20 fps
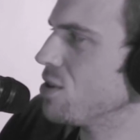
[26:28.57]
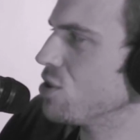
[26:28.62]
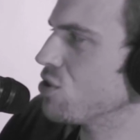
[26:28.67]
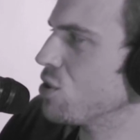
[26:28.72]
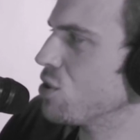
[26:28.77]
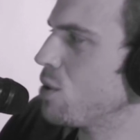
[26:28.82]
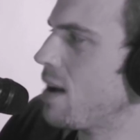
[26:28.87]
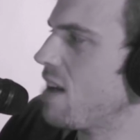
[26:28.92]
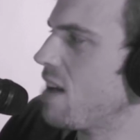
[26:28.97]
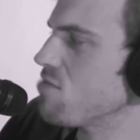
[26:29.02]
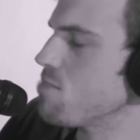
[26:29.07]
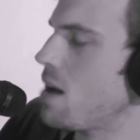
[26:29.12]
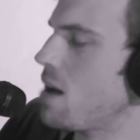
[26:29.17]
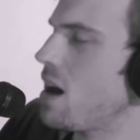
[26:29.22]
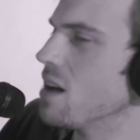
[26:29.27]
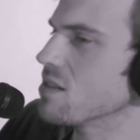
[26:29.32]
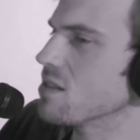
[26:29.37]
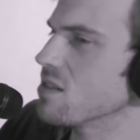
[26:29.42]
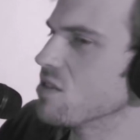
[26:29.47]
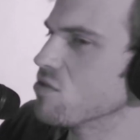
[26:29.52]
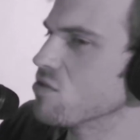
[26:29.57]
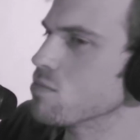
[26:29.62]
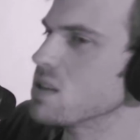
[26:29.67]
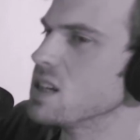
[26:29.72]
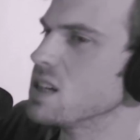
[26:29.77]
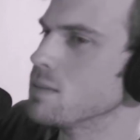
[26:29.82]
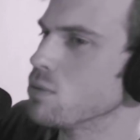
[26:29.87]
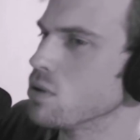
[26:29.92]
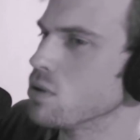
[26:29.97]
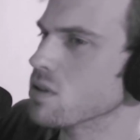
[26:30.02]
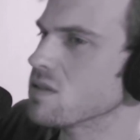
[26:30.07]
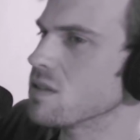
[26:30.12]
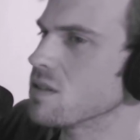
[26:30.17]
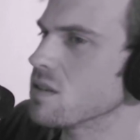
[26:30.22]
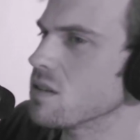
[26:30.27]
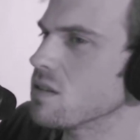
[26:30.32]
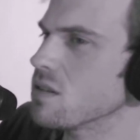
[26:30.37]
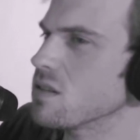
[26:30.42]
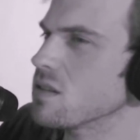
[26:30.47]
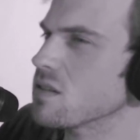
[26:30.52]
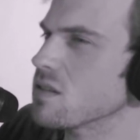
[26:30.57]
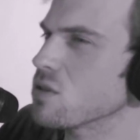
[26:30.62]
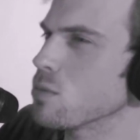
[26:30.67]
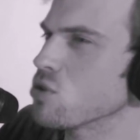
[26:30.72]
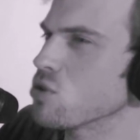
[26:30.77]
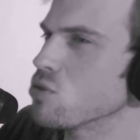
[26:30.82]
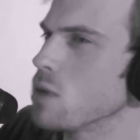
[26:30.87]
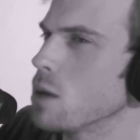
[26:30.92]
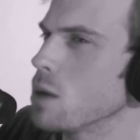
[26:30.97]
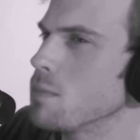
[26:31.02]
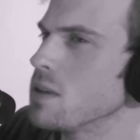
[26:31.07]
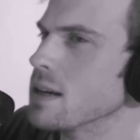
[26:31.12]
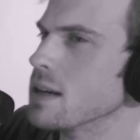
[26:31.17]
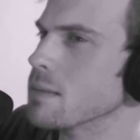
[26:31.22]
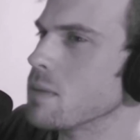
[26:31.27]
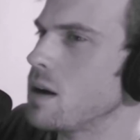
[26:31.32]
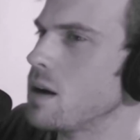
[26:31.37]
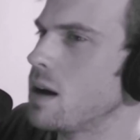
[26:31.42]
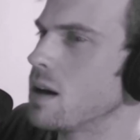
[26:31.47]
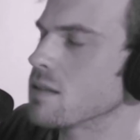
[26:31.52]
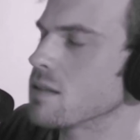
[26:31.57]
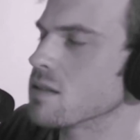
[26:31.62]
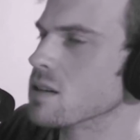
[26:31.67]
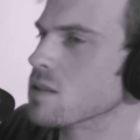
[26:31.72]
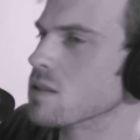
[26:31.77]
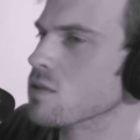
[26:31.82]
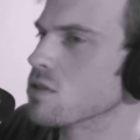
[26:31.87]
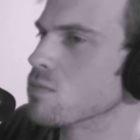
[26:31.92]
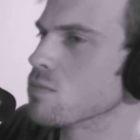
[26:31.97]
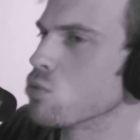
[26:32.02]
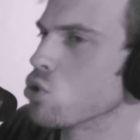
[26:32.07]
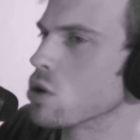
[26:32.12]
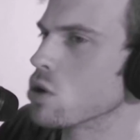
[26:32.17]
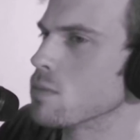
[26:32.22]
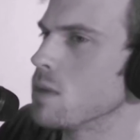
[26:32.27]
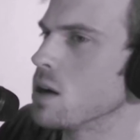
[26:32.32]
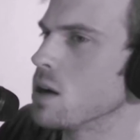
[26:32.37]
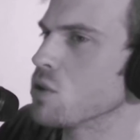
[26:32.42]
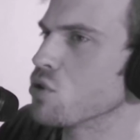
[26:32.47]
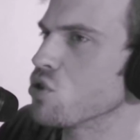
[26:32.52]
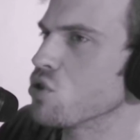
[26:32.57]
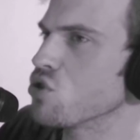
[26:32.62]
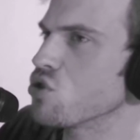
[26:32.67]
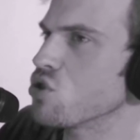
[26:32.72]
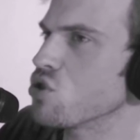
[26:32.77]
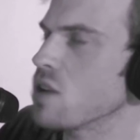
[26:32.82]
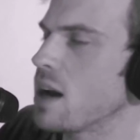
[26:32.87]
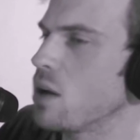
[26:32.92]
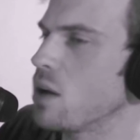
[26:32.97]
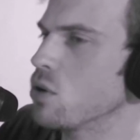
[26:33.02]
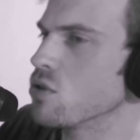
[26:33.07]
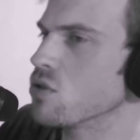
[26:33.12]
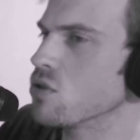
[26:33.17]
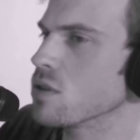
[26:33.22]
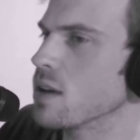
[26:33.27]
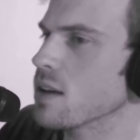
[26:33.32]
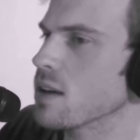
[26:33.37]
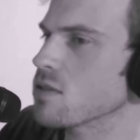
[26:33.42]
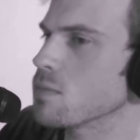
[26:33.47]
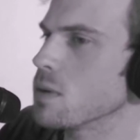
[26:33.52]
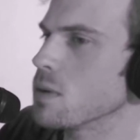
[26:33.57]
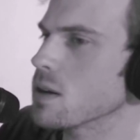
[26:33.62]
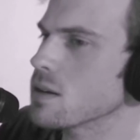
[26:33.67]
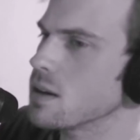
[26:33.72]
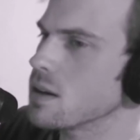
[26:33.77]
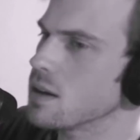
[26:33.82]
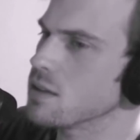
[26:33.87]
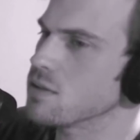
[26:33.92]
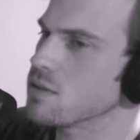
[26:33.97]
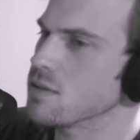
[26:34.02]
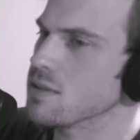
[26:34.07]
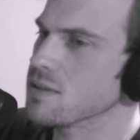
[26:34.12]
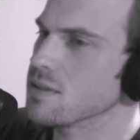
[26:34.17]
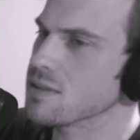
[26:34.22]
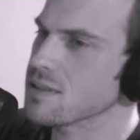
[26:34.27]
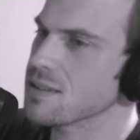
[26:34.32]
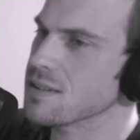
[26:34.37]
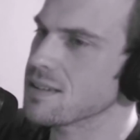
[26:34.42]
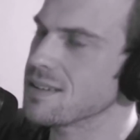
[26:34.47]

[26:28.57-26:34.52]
So you have positive people. This isn't so much about being positive. It's more about just challenging expectations.